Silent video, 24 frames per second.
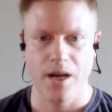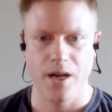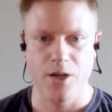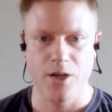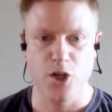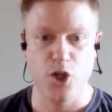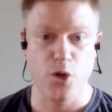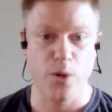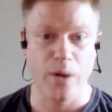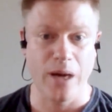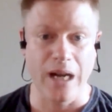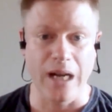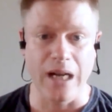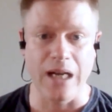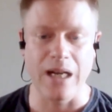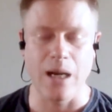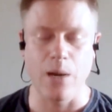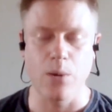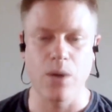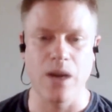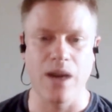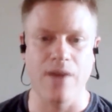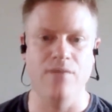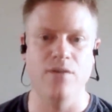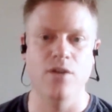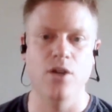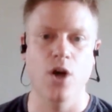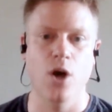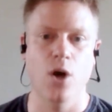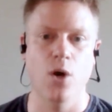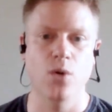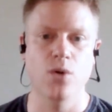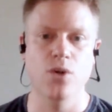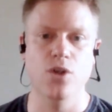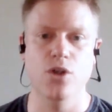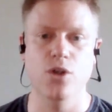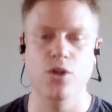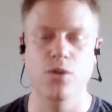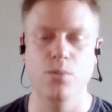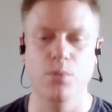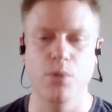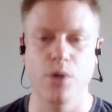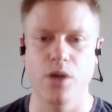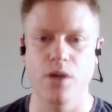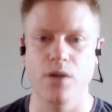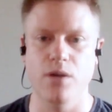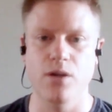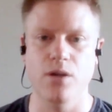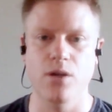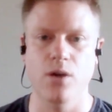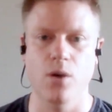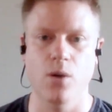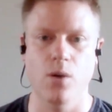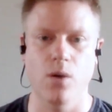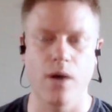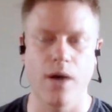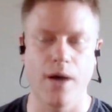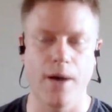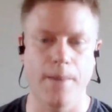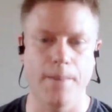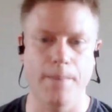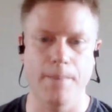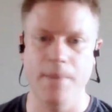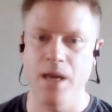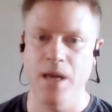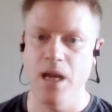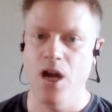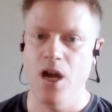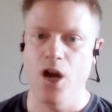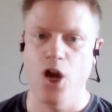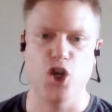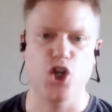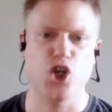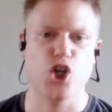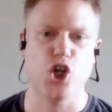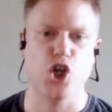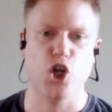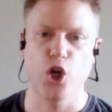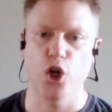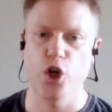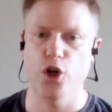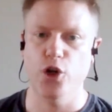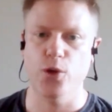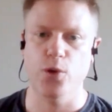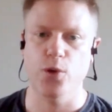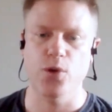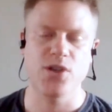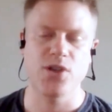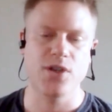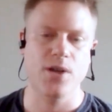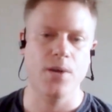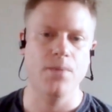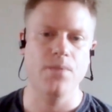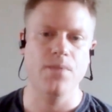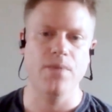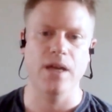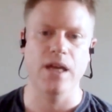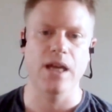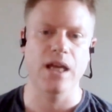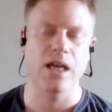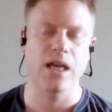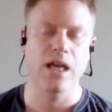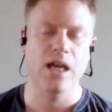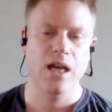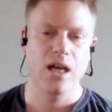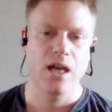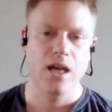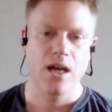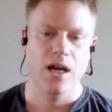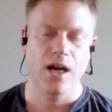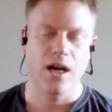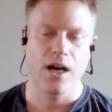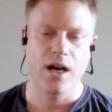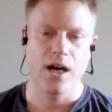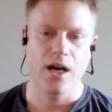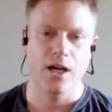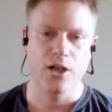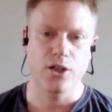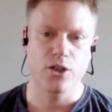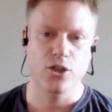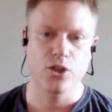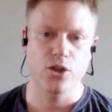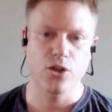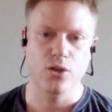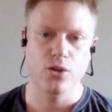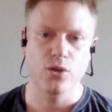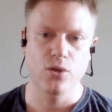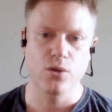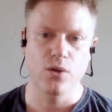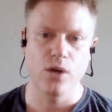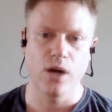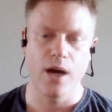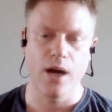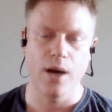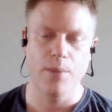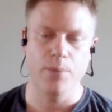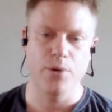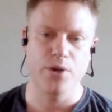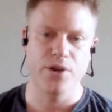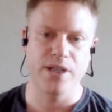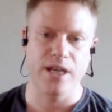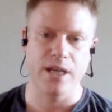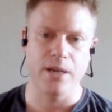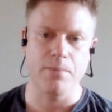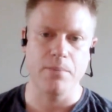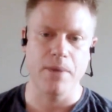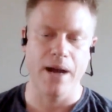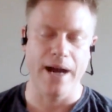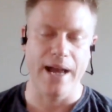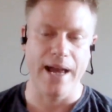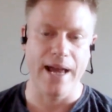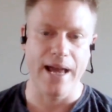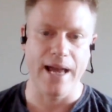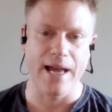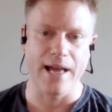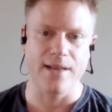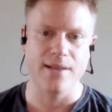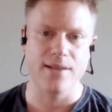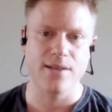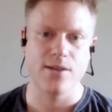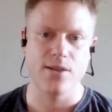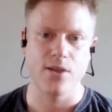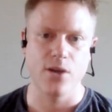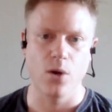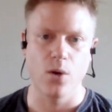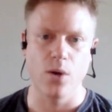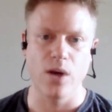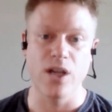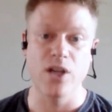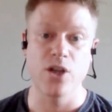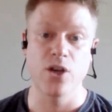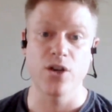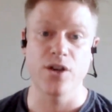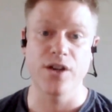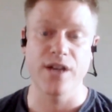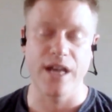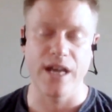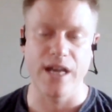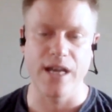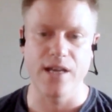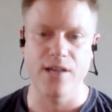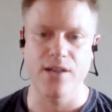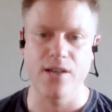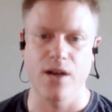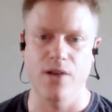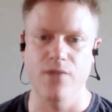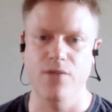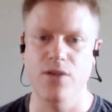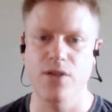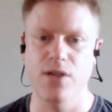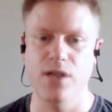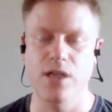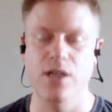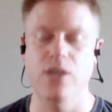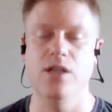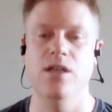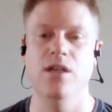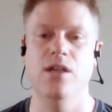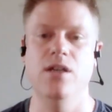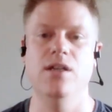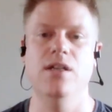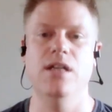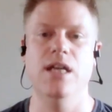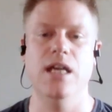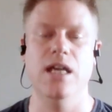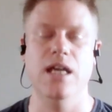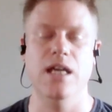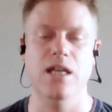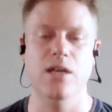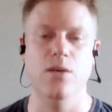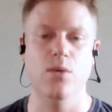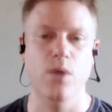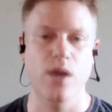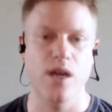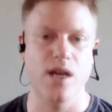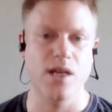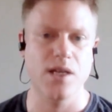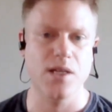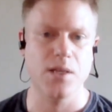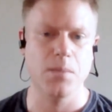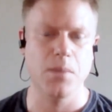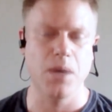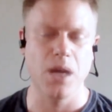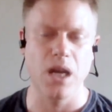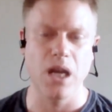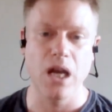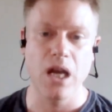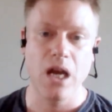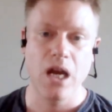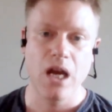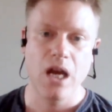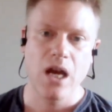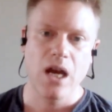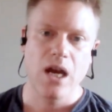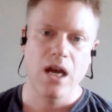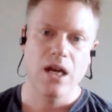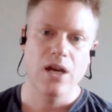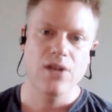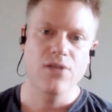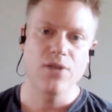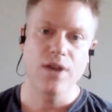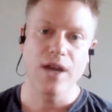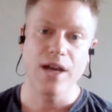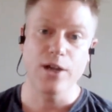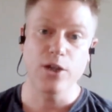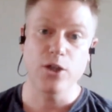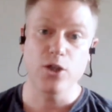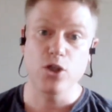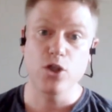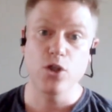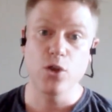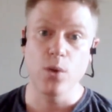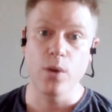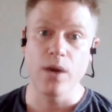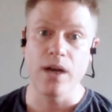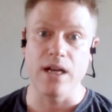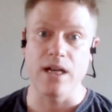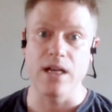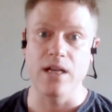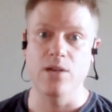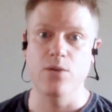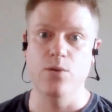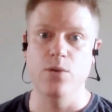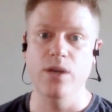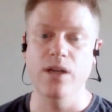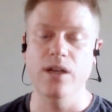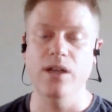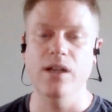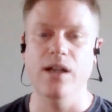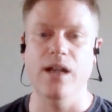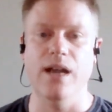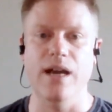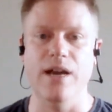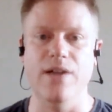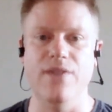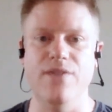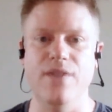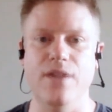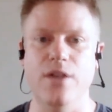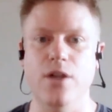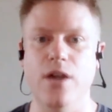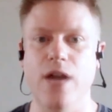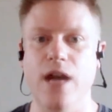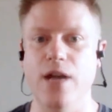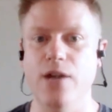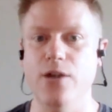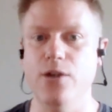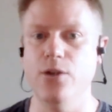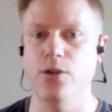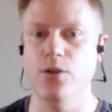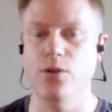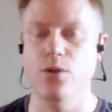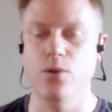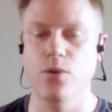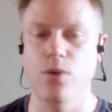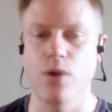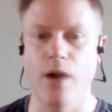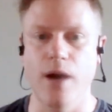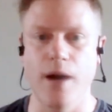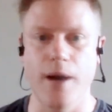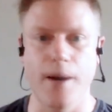trained, I would have known to put, you know, a shirt or something to protect my hand. So in your case, obviously you didn't take any risk, but if you had to do it in real life and you had to